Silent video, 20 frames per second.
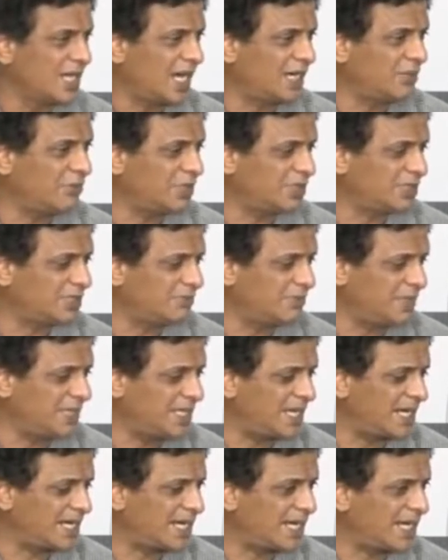I want to buy
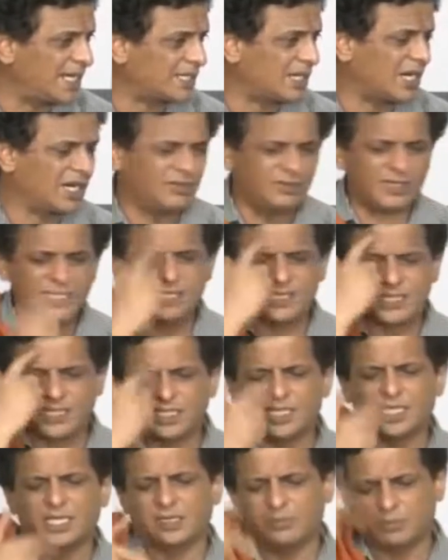a car. Always
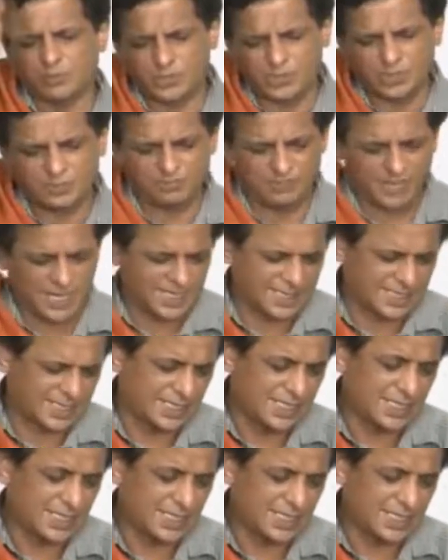thinking about the past.